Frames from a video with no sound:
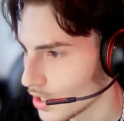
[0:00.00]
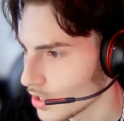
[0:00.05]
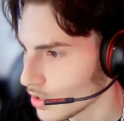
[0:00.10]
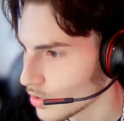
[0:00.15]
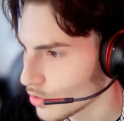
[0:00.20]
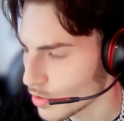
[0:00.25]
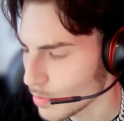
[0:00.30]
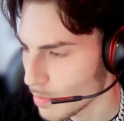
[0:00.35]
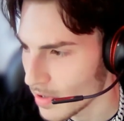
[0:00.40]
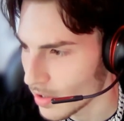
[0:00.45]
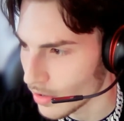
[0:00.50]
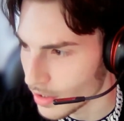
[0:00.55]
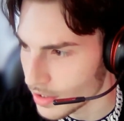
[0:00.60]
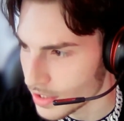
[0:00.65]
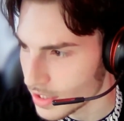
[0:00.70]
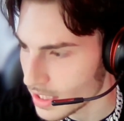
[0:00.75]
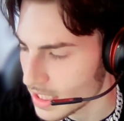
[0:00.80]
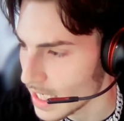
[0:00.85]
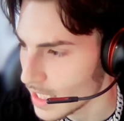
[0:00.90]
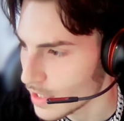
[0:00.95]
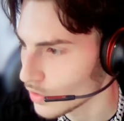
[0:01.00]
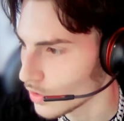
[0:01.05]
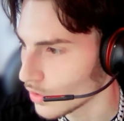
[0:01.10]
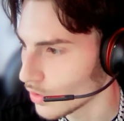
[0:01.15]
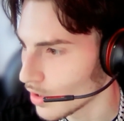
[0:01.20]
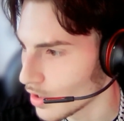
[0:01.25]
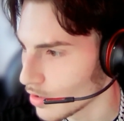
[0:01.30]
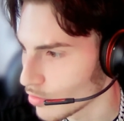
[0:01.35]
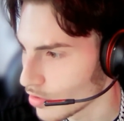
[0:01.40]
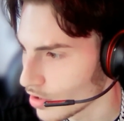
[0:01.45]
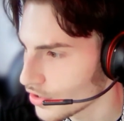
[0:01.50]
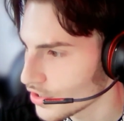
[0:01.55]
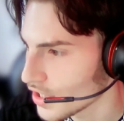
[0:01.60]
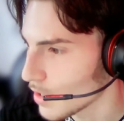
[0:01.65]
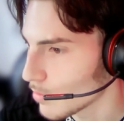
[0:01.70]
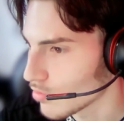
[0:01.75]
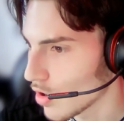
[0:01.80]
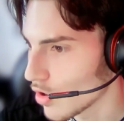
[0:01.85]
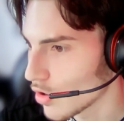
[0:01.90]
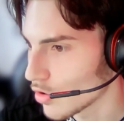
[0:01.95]
He's built a successful real
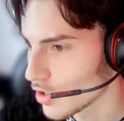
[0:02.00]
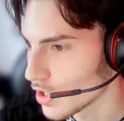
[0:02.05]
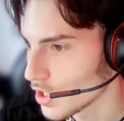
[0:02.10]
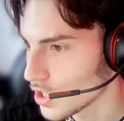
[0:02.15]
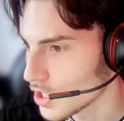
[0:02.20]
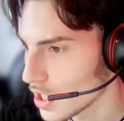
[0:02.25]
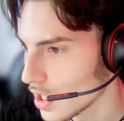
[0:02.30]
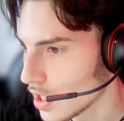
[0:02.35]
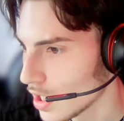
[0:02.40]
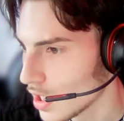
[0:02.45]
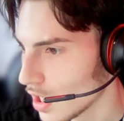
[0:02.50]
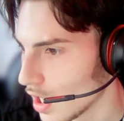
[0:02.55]
estate brokerage.